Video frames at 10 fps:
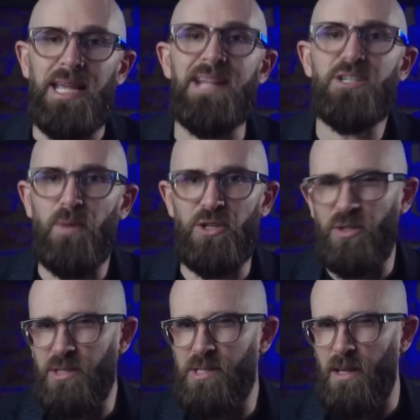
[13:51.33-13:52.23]
each
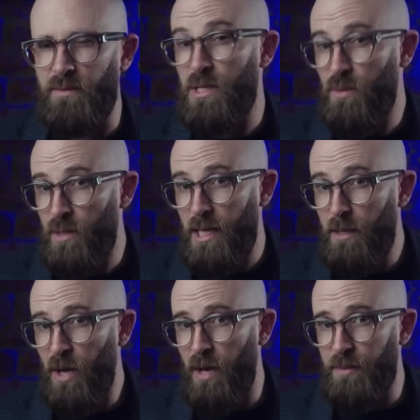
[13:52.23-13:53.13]
module serves a
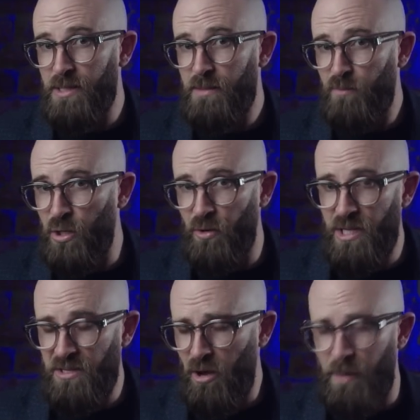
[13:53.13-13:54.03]
unique purpose. We
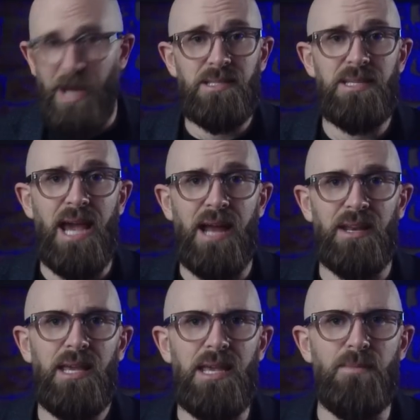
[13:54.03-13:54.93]
already know about
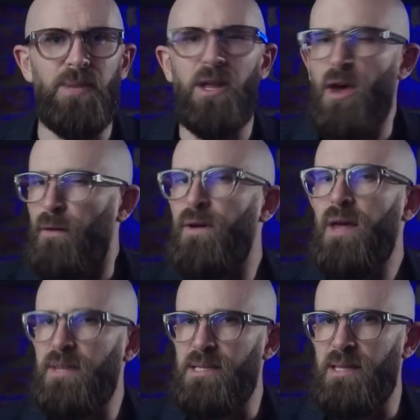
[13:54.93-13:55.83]
Tianhe, but
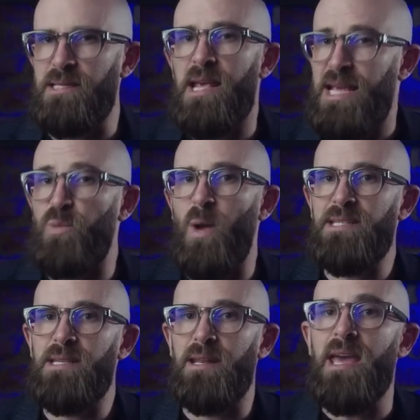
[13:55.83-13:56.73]
further to this is
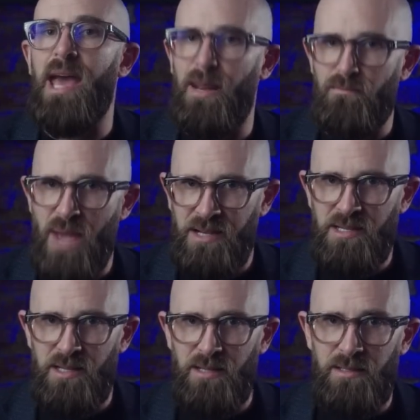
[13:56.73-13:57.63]
Wentian and
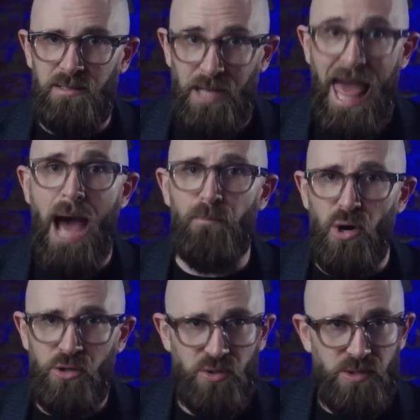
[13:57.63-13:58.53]
Mengtian, the lab
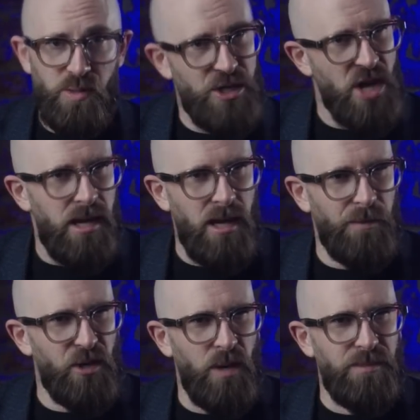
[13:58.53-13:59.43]
modules, which come
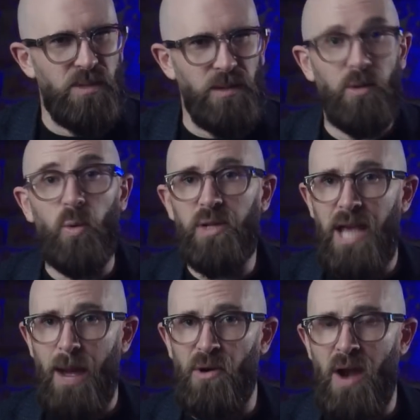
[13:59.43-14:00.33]
equipped with all the
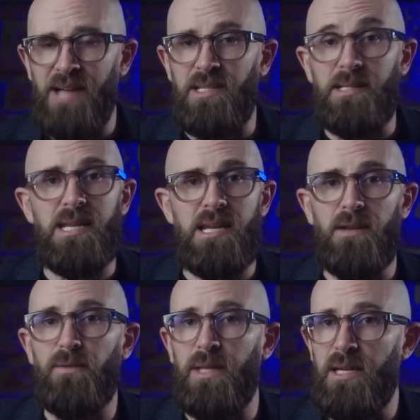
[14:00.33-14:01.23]
apparatus
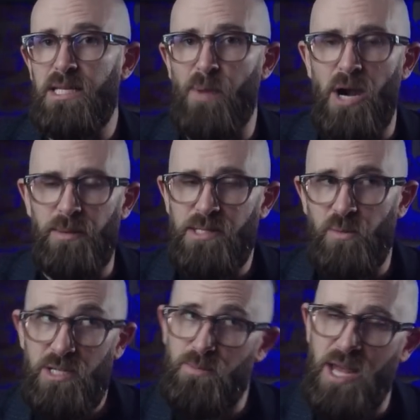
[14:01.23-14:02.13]
needed for the experiments that we just